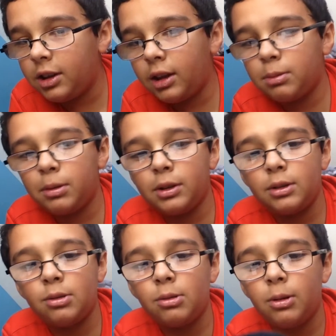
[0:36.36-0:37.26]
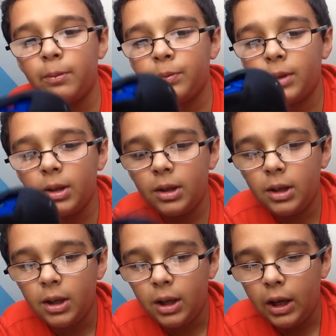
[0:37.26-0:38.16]
It's pretty cool.
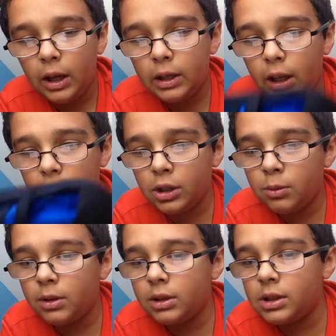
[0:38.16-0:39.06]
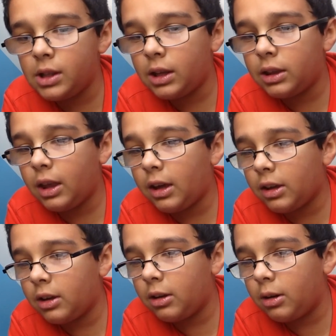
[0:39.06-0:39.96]
And yeah, I just wanted to say
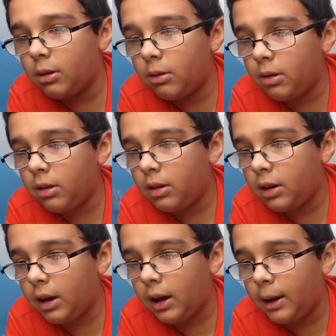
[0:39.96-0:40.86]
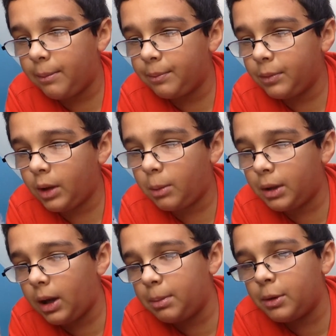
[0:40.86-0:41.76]
thank you. Um, I'll
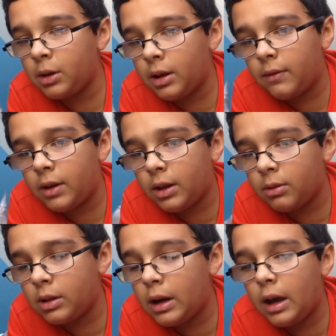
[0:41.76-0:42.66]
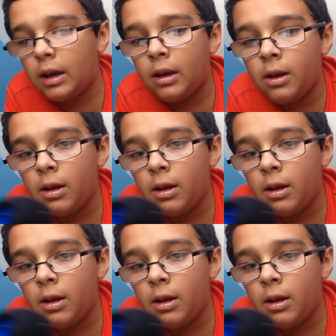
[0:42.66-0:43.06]
be uploading a video today.